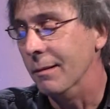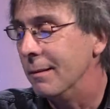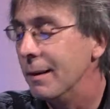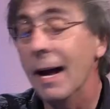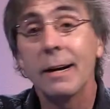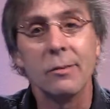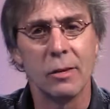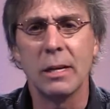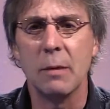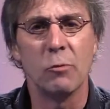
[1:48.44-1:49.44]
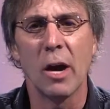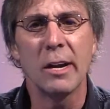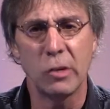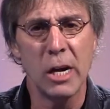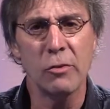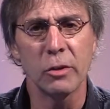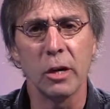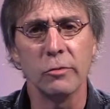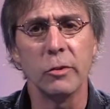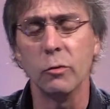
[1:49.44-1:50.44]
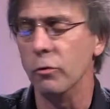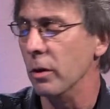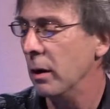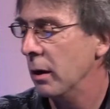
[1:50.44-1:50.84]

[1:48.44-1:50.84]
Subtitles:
Yeah, because they keep trying to change the Constitution.